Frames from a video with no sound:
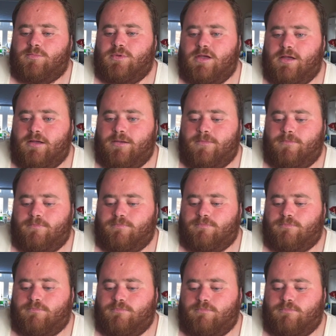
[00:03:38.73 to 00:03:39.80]

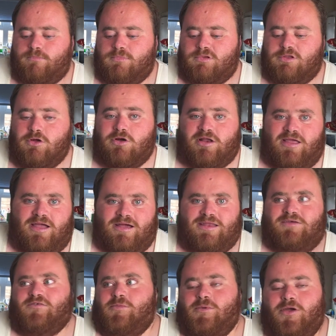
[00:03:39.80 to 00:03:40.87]
Luckily I
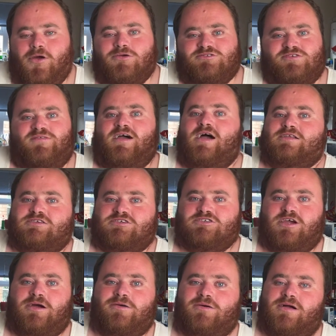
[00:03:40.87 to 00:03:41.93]
live on my own, so if I had to
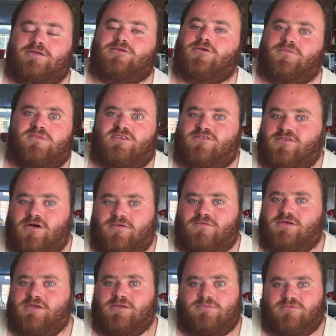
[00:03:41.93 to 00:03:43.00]
shout, it's not
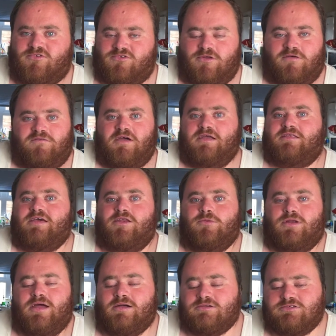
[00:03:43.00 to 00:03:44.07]
really, doesn't affect
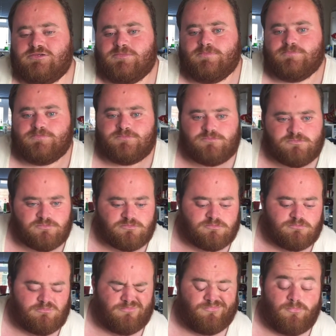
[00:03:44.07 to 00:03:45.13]
anyone else.
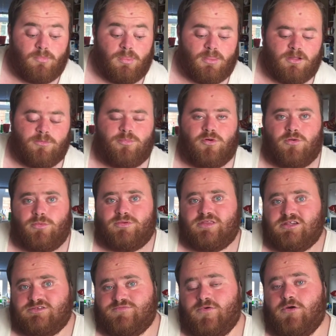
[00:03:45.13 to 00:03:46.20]
But with
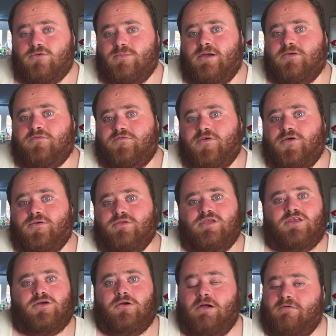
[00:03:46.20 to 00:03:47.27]
this Rode microphone,
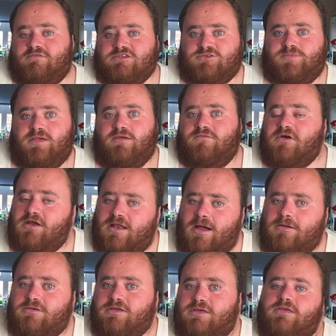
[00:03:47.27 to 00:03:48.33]
you don't have to speak very
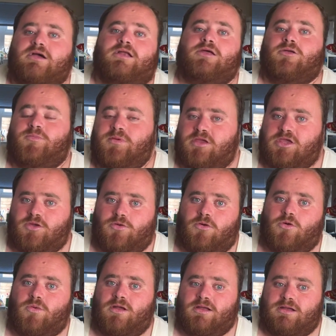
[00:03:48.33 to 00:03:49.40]
loudly, and it'll pick you
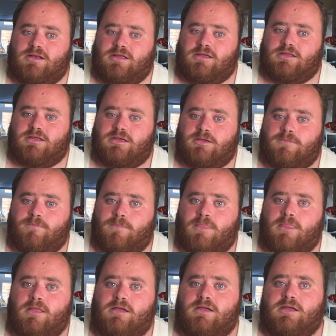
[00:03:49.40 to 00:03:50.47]
up quite clearly.
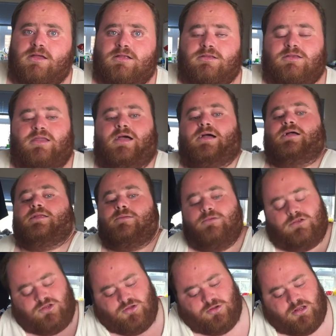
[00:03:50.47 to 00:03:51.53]
And
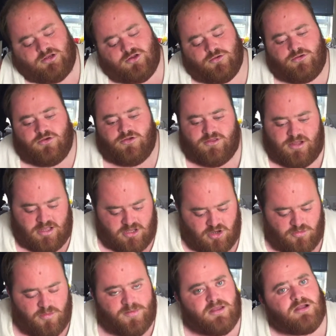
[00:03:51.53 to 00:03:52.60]
I'll
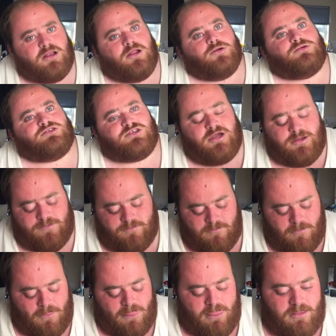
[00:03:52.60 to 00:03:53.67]
come a bit closer.
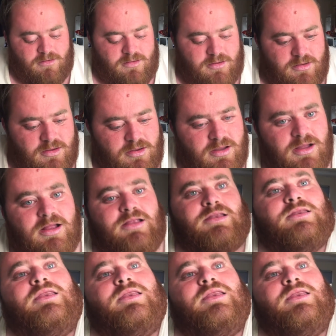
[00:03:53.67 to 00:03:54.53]
And